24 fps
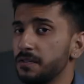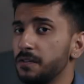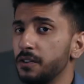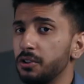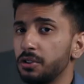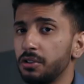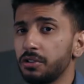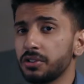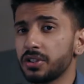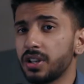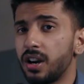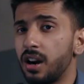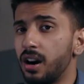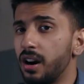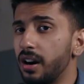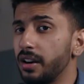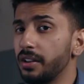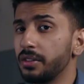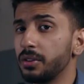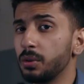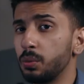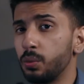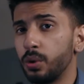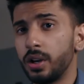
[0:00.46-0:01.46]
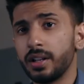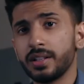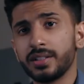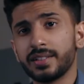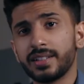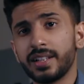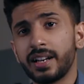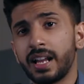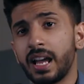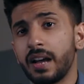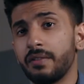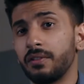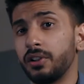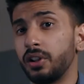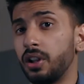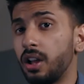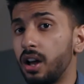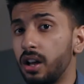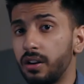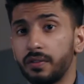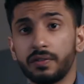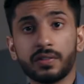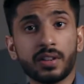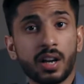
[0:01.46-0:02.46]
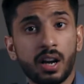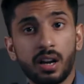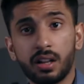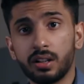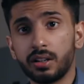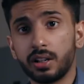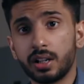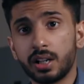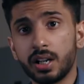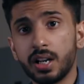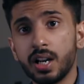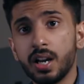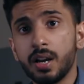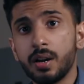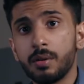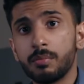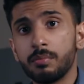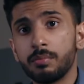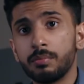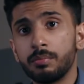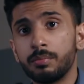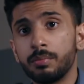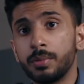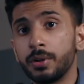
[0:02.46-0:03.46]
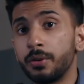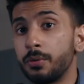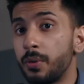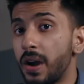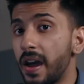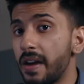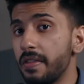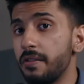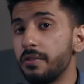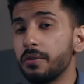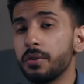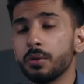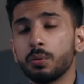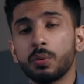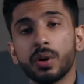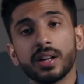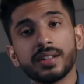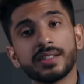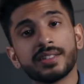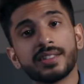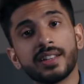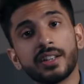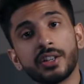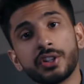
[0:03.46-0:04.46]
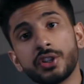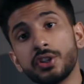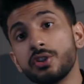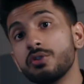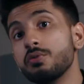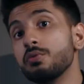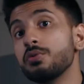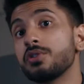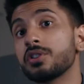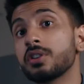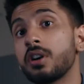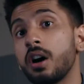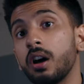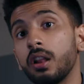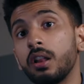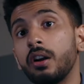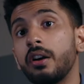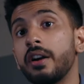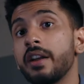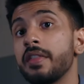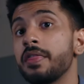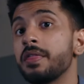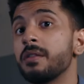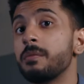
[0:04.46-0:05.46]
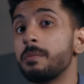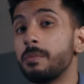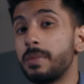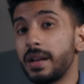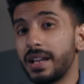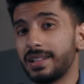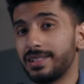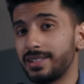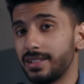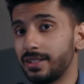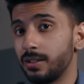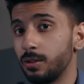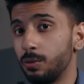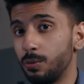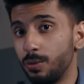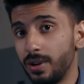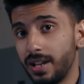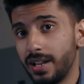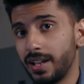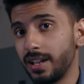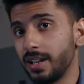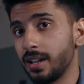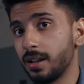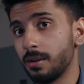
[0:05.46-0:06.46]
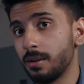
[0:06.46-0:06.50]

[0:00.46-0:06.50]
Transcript: photos aren't the ones that have a lot of color, but rather the ones that use color in the best way